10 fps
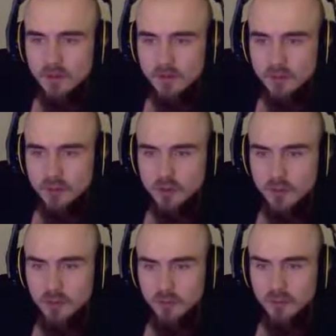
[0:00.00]
Should be
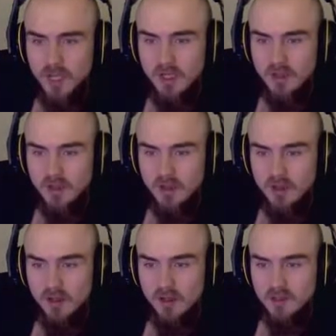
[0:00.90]
able to make
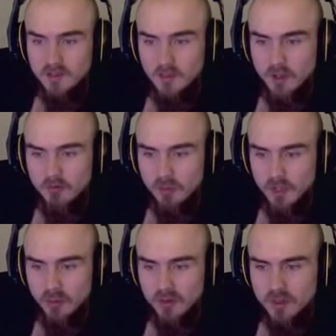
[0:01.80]
a decent amount of
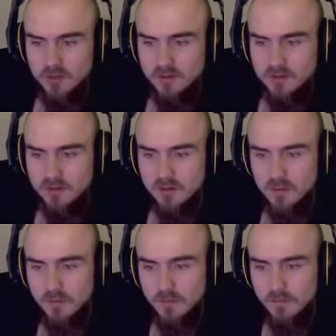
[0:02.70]
money with these.
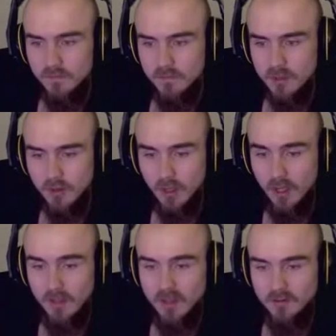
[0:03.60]

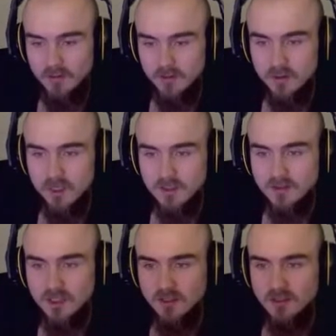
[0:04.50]
Okay, so
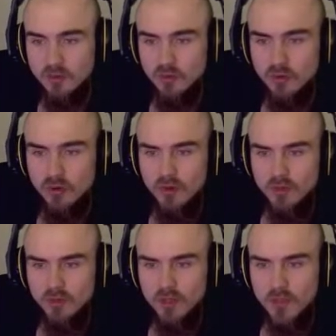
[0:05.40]
that's just the tutorial
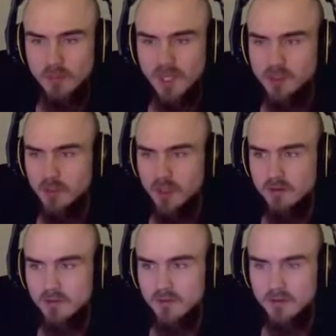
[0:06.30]
to time management.
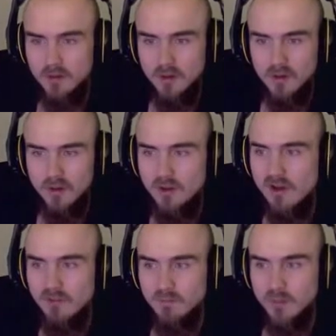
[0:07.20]
We
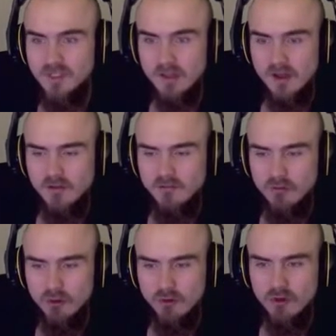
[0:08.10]
basically have
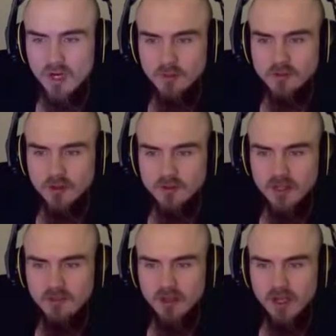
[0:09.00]
4 time slots
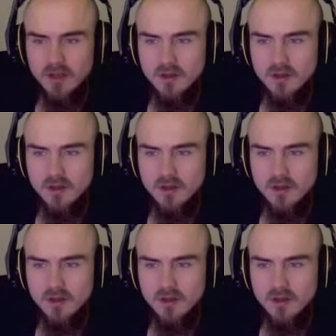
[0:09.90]
every day.